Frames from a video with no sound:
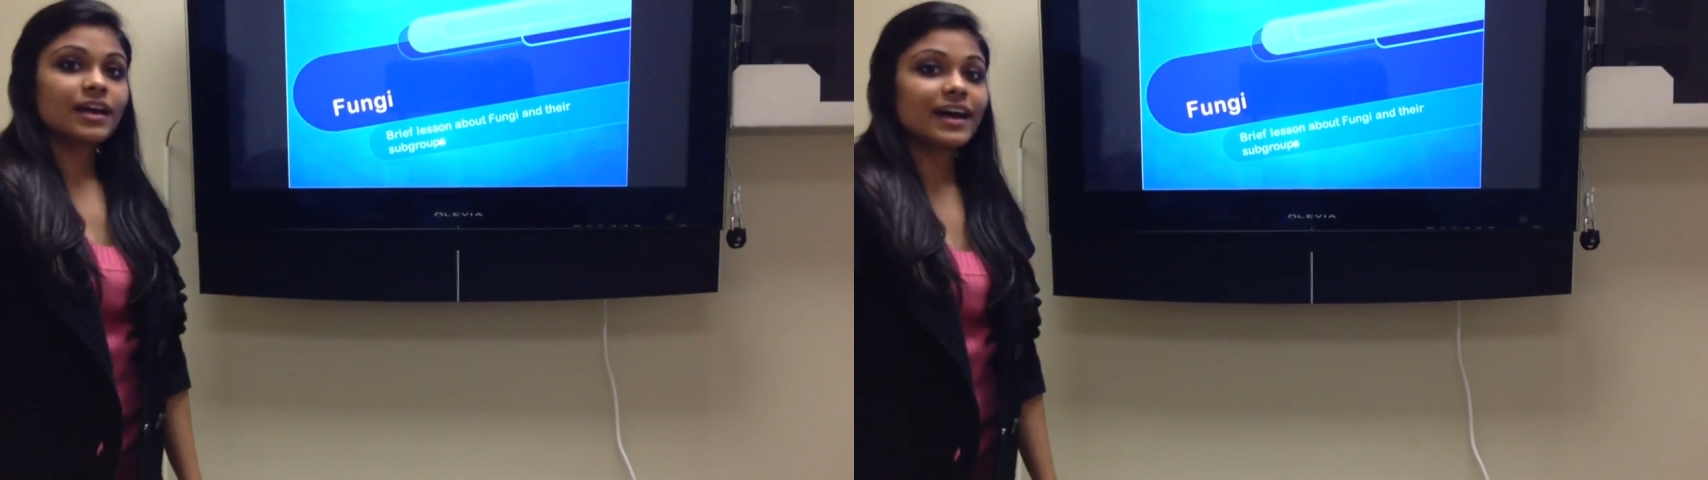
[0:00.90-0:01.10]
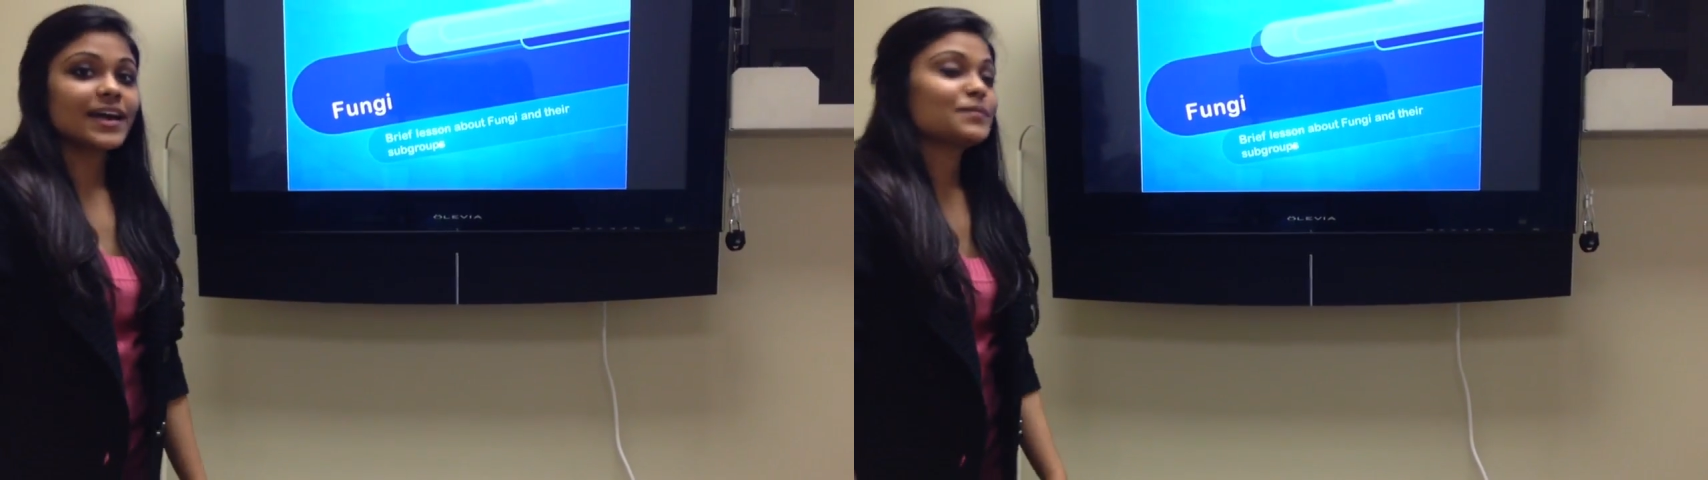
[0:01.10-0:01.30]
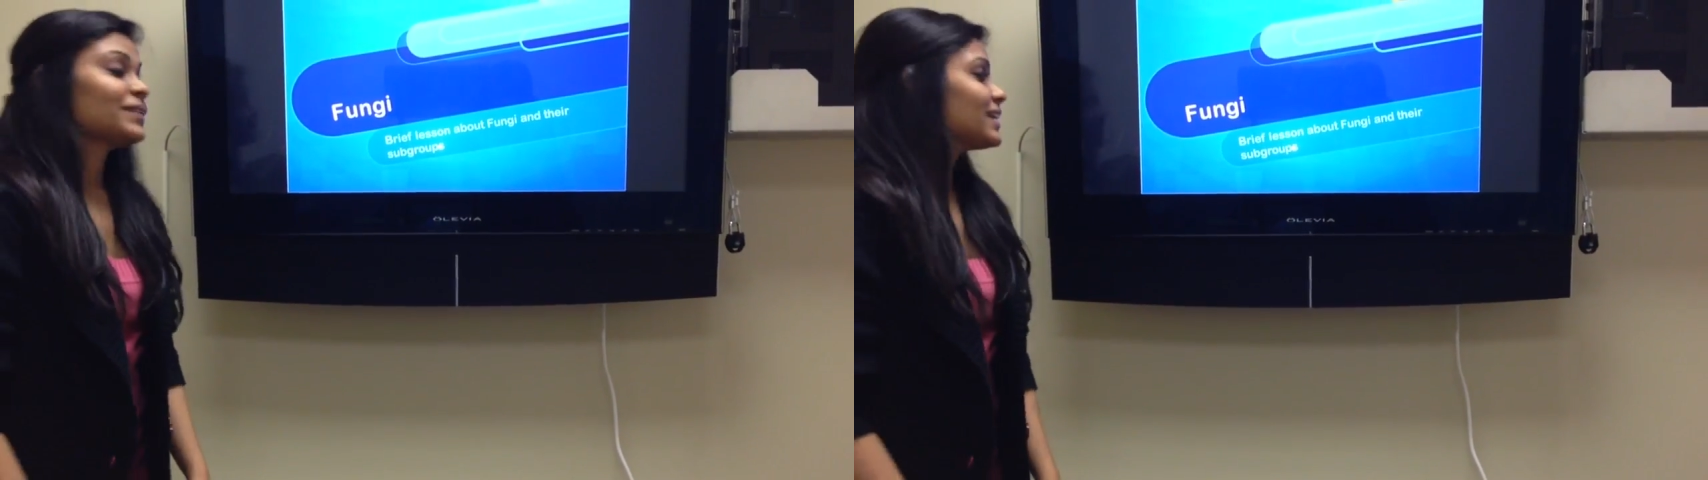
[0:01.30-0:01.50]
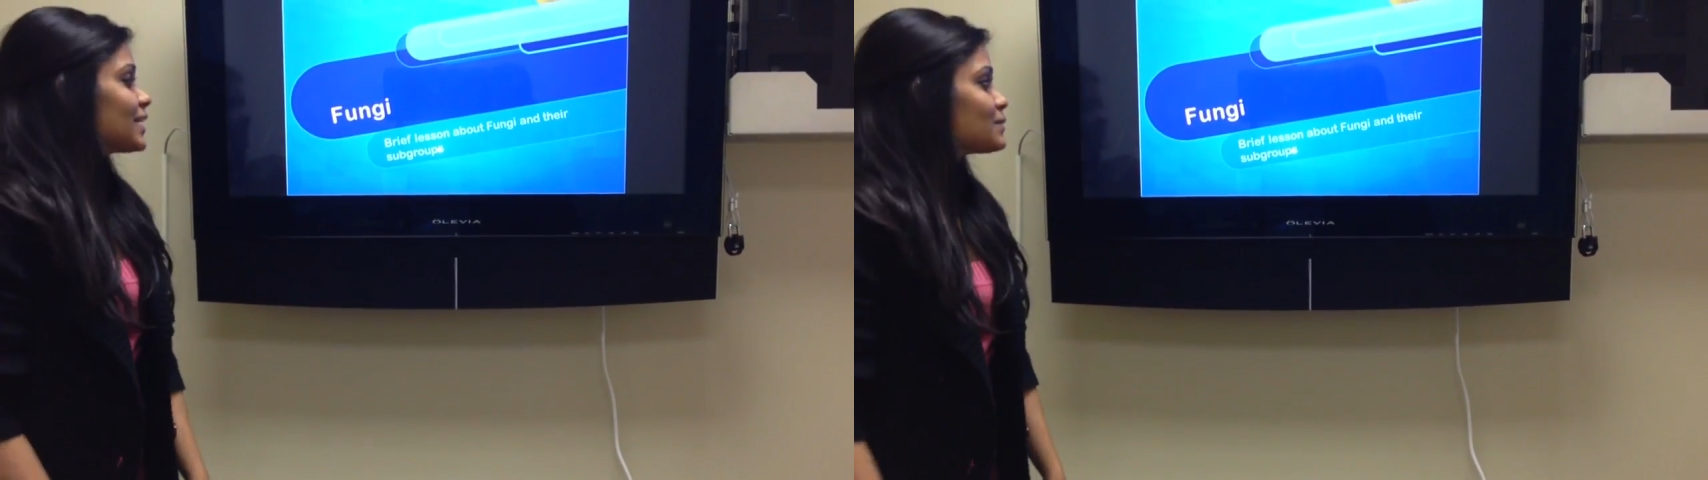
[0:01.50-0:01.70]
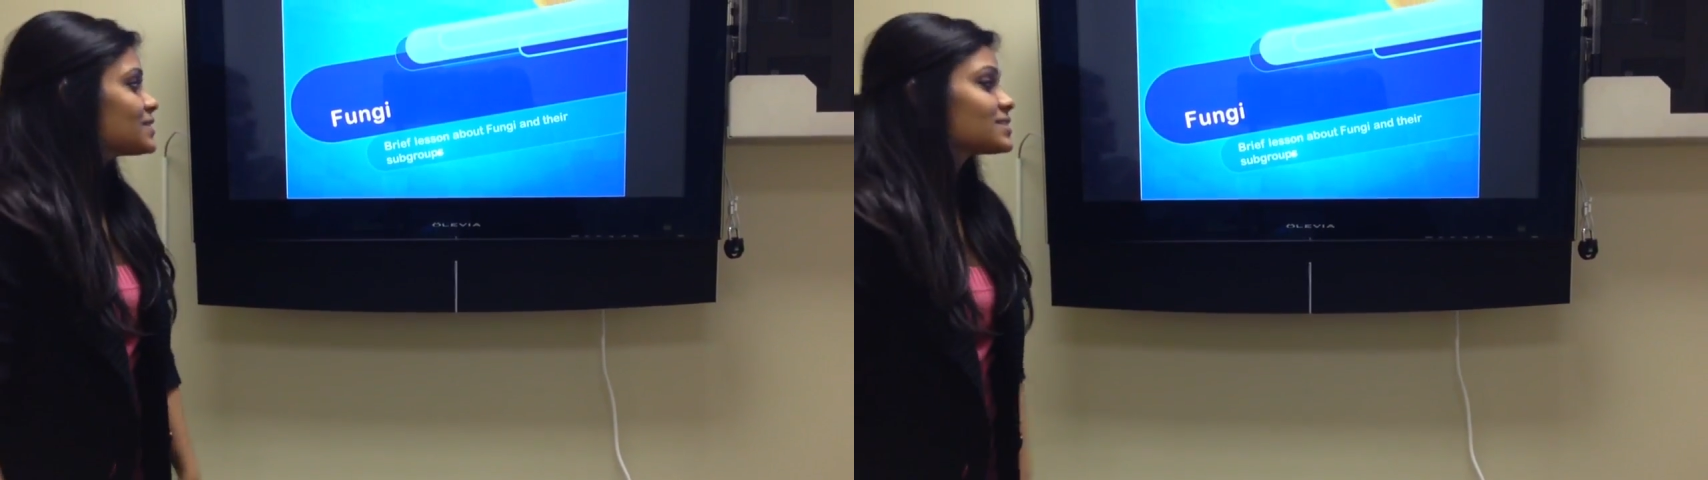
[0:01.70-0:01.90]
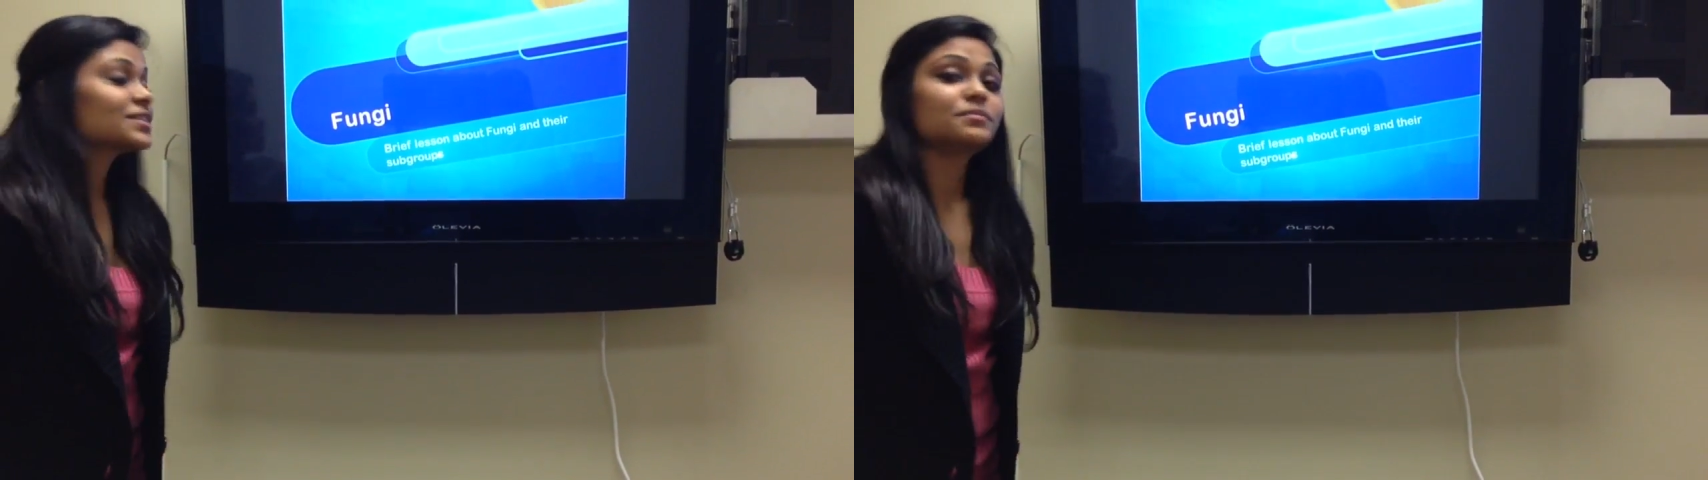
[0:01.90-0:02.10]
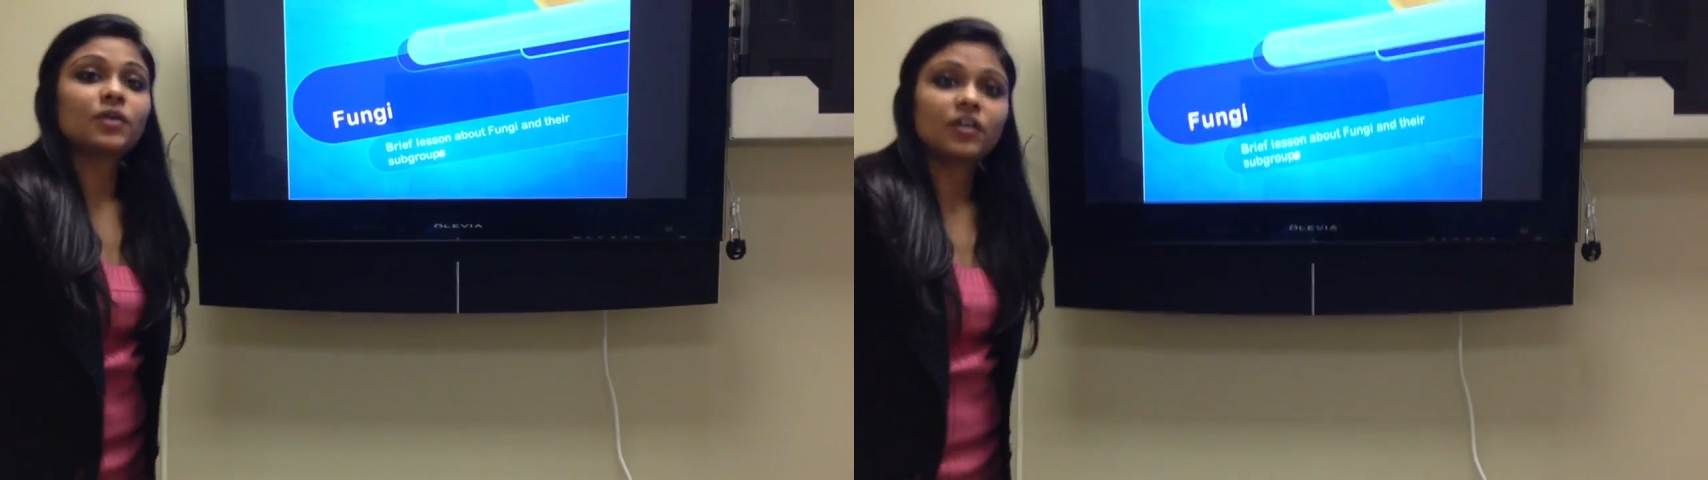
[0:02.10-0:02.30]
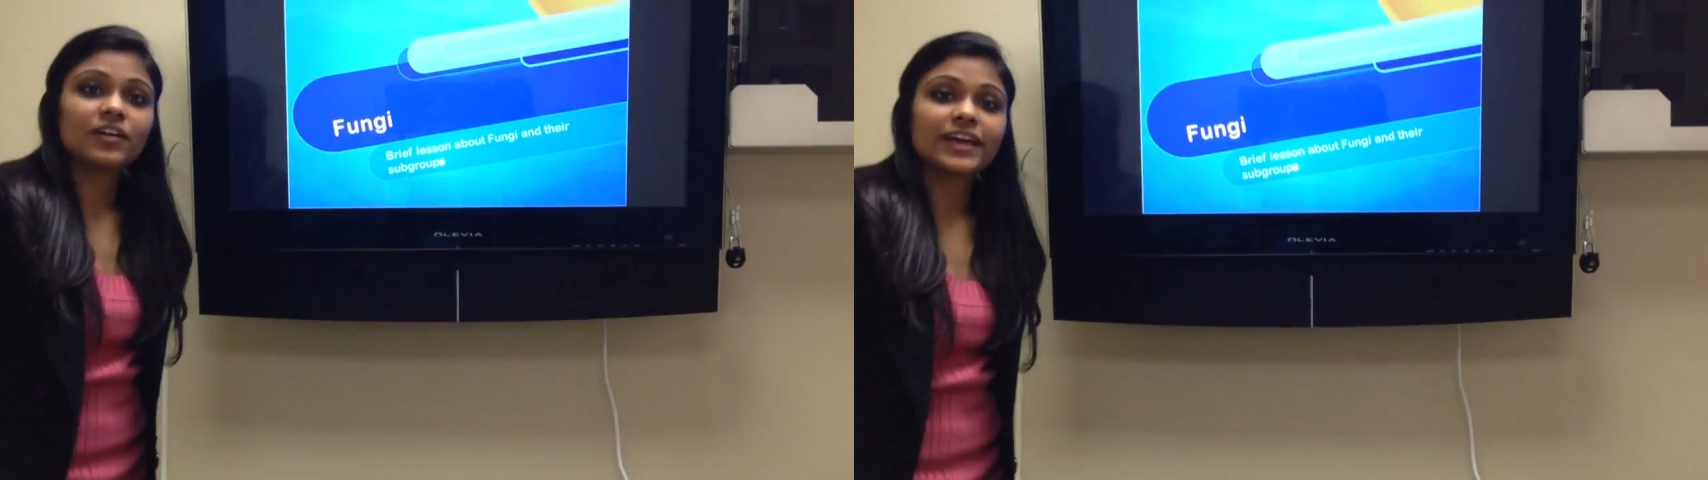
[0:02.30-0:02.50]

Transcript: Hi, my name is Kamal,